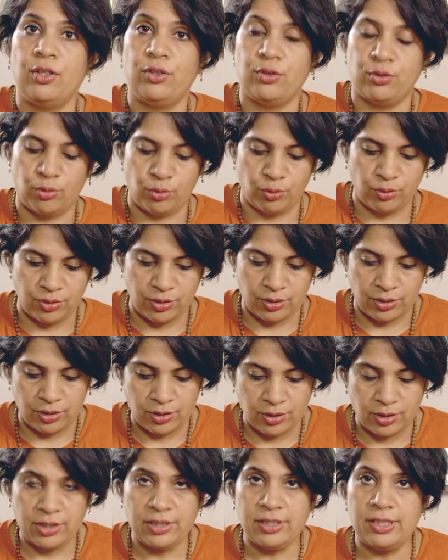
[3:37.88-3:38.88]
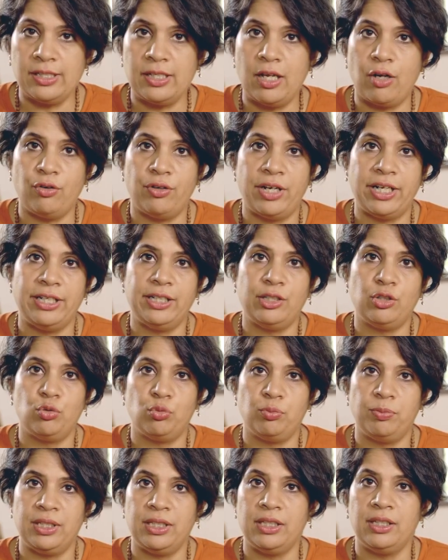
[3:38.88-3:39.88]
So this is now ready
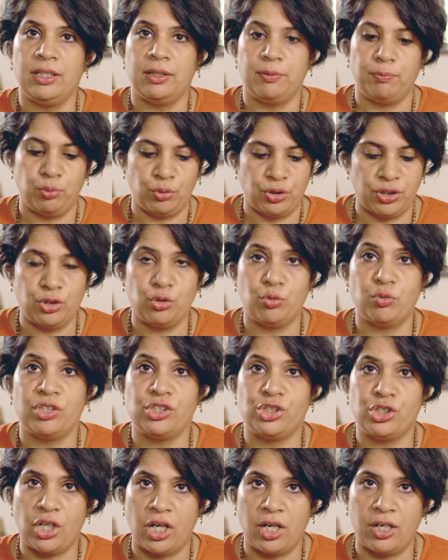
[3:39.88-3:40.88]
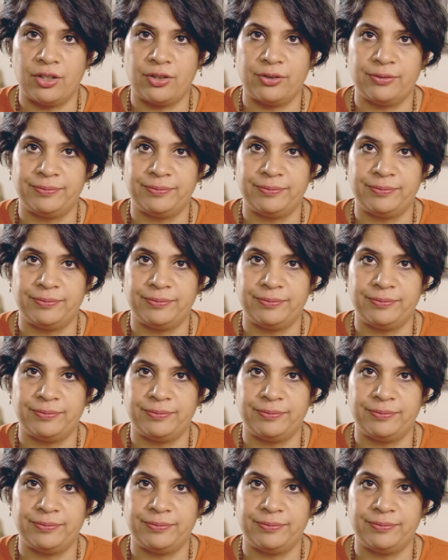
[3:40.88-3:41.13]
to be put into a jar.